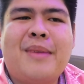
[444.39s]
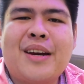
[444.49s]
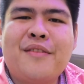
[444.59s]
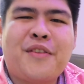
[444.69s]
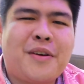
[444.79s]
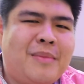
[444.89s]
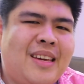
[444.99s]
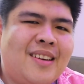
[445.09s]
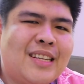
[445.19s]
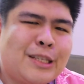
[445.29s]
Parang for
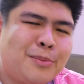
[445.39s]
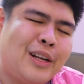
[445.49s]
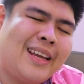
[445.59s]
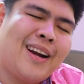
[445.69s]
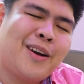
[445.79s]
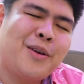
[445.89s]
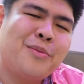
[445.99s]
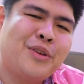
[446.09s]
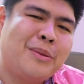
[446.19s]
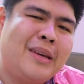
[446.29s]
me,
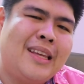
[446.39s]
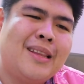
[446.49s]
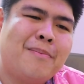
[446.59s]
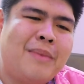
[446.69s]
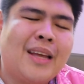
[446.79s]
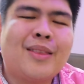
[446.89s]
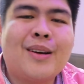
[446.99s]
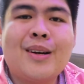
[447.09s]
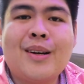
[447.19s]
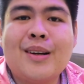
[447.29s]
Spoliarium would be the
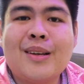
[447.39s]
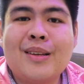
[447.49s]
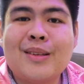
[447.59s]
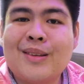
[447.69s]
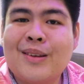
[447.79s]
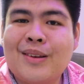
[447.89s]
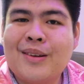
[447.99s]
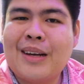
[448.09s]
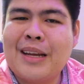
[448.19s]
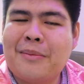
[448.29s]
better,
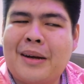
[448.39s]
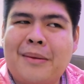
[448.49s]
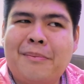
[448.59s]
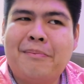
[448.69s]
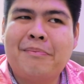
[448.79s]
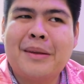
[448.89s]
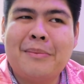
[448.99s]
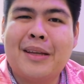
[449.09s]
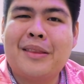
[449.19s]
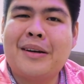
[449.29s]
ano ba,
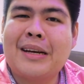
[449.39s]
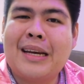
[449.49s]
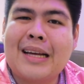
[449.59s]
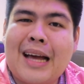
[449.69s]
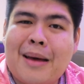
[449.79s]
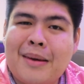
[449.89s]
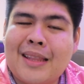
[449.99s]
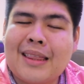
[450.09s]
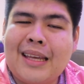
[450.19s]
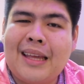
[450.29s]
better na nagamit
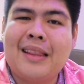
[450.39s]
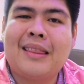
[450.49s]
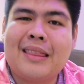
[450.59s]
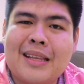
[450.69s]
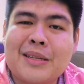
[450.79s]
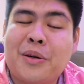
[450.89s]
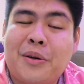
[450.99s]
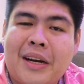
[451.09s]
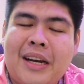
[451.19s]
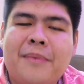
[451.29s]
in the
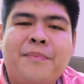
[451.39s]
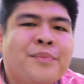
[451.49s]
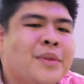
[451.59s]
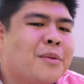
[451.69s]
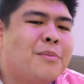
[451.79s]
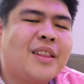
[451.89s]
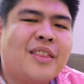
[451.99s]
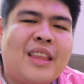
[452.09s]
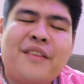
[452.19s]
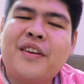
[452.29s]
scoring. But
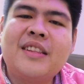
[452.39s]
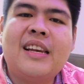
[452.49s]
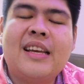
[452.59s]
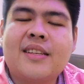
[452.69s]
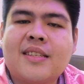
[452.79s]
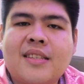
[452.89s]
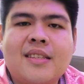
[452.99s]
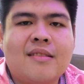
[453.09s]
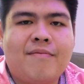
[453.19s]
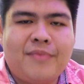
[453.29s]
nevertheless,
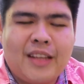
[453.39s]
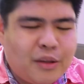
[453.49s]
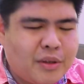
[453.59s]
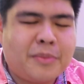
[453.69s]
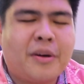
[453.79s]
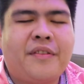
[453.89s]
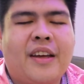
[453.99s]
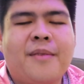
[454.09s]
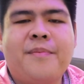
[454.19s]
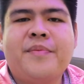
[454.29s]
it was perfect.